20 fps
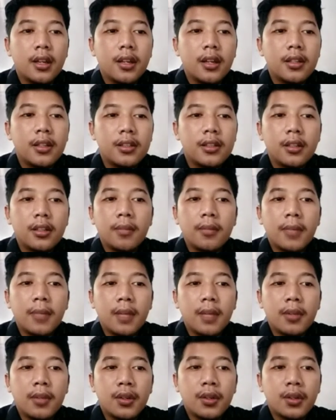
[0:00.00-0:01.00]
the student
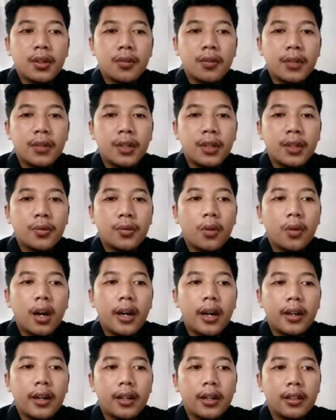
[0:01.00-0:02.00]
may be
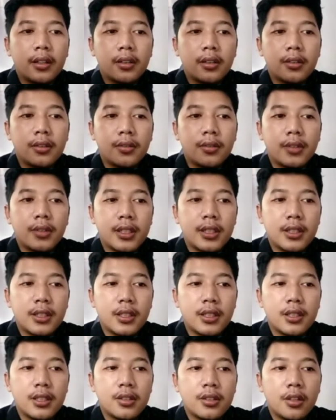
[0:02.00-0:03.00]
required the
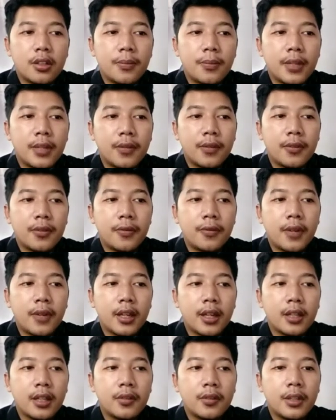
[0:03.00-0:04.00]
research topic
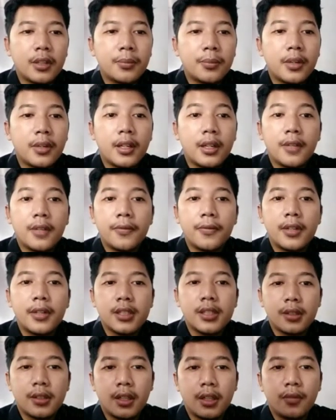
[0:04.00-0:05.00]
provide a report in the
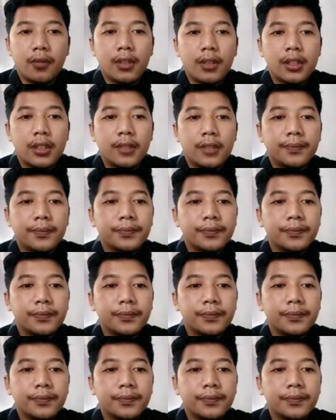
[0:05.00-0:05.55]
first language.